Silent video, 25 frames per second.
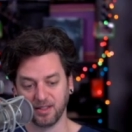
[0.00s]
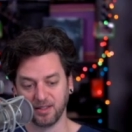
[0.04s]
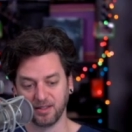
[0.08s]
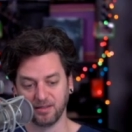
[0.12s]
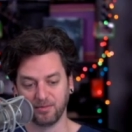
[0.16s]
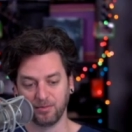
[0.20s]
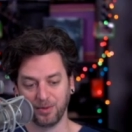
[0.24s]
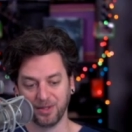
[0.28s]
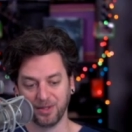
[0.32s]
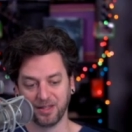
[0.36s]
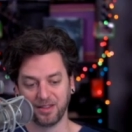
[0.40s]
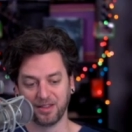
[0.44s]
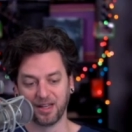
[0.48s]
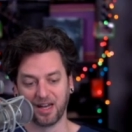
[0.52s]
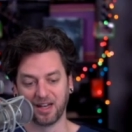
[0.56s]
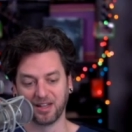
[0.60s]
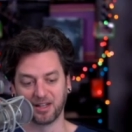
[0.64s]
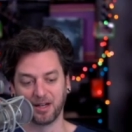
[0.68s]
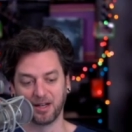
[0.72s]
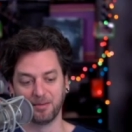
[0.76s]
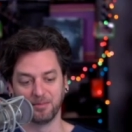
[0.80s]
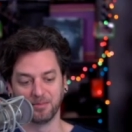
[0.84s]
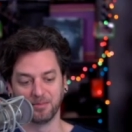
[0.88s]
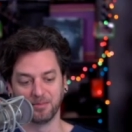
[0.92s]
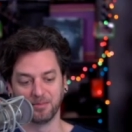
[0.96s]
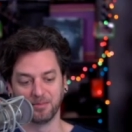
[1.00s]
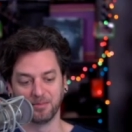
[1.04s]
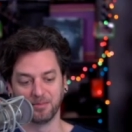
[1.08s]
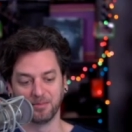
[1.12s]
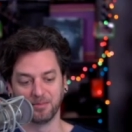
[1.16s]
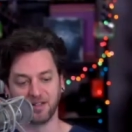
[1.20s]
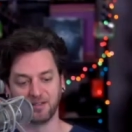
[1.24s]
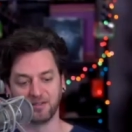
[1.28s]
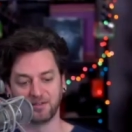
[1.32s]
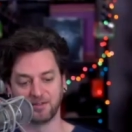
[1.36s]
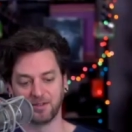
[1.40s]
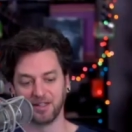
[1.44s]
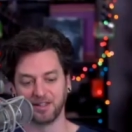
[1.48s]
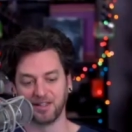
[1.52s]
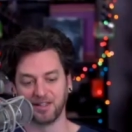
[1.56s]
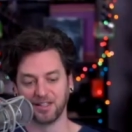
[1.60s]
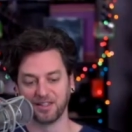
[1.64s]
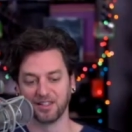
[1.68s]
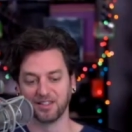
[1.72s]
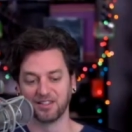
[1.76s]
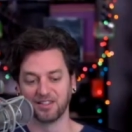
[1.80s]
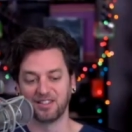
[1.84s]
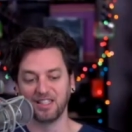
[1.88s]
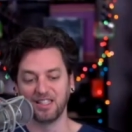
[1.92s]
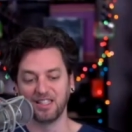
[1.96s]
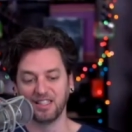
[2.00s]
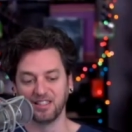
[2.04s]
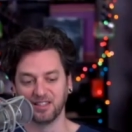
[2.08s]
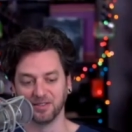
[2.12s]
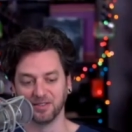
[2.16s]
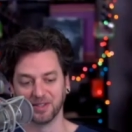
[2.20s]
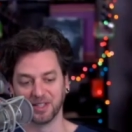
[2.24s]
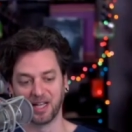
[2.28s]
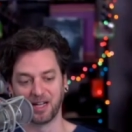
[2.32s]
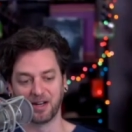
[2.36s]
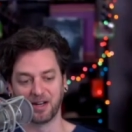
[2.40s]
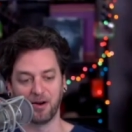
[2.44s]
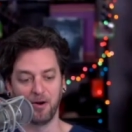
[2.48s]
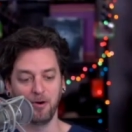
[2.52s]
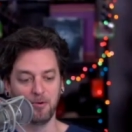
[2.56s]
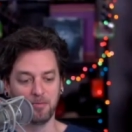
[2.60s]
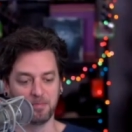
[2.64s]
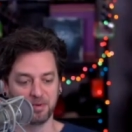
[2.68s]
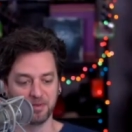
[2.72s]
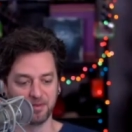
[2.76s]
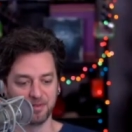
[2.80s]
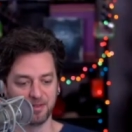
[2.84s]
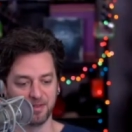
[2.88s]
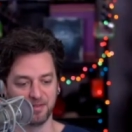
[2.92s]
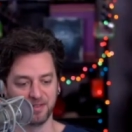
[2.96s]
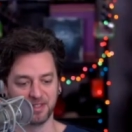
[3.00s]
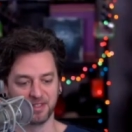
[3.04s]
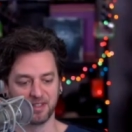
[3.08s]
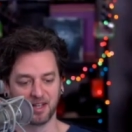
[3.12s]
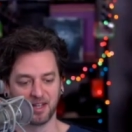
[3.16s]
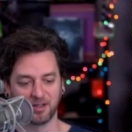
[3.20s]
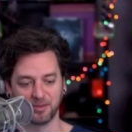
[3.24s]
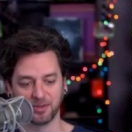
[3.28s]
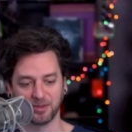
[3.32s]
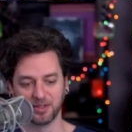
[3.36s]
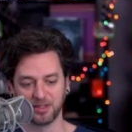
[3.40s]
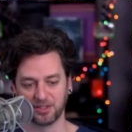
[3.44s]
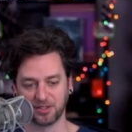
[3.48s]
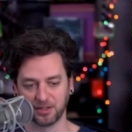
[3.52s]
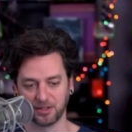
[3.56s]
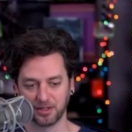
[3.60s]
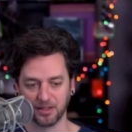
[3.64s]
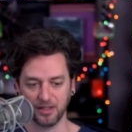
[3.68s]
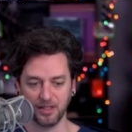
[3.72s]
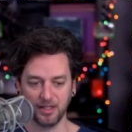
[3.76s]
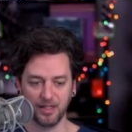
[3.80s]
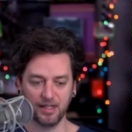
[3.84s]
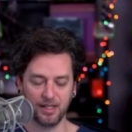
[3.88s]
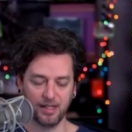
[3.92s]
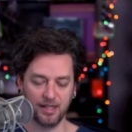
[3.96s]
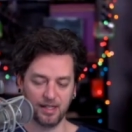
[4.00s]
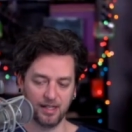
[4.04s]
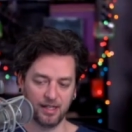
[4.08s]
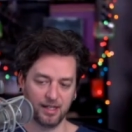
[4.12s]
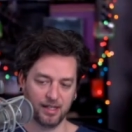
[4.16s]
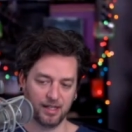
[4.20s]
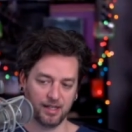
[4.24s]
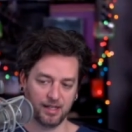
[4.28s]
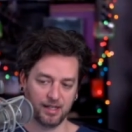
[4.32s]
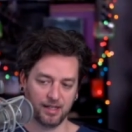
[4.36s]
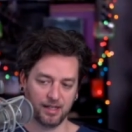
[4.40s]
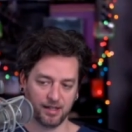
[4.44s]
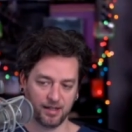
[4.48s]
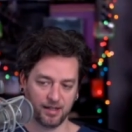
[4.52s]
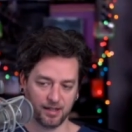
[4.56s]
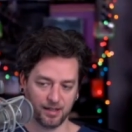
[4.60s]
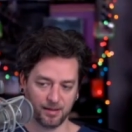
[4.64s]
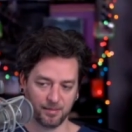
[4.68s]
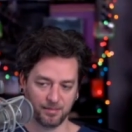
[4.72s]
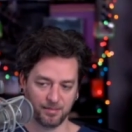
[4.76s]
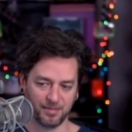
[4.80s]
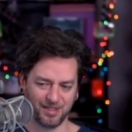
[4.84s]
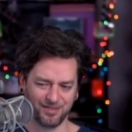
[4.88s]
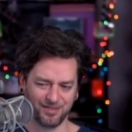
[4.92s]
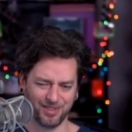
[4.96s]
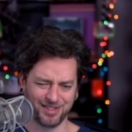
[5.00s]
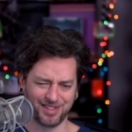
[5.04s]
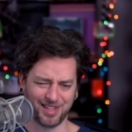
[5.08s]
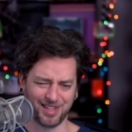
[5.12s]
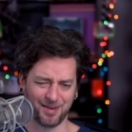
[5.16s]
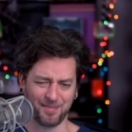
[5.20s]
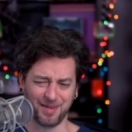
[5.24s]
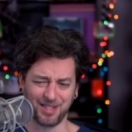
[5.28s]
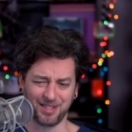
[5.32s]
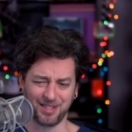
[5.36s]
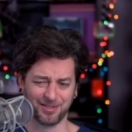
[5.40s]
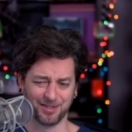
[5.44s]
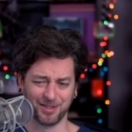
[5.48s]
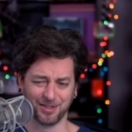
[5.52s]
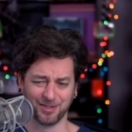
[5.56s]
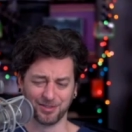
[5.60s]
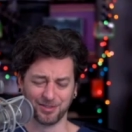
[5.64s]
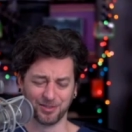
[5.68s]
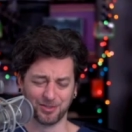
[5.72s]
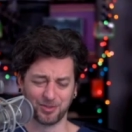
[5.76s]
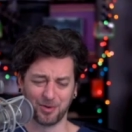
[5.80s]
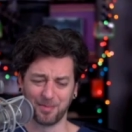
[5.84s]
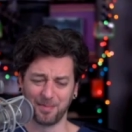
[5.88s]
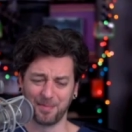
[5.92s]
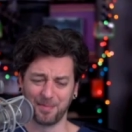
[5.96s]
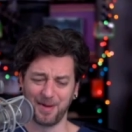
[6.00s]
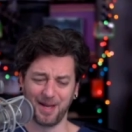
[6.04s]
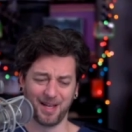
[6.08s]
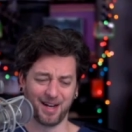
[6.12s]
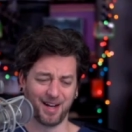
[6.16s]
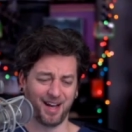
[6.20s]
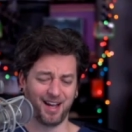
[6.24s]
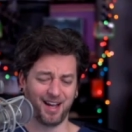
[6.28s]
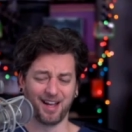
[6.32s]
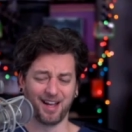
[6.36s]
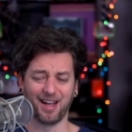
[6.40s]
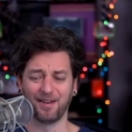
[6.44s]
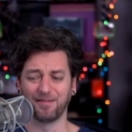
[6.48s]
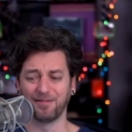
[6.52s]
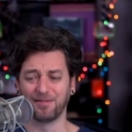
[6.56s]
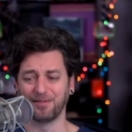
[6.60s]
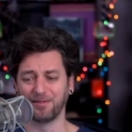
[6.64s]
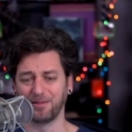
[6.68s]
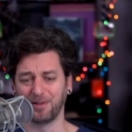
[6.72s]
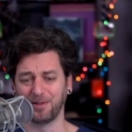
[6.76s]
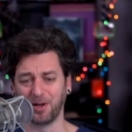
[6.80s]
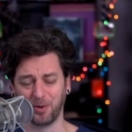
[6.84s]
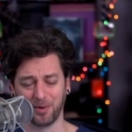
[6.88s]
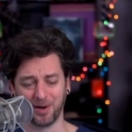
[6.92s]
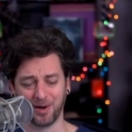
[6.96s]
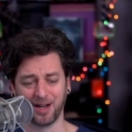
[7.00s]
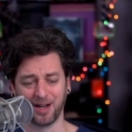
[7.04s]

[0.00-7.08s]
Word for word: it, with that comes a lot of i think the seeds of a lot of hope of this acquisition right um, what that means for Heroes of Storm, man, I have no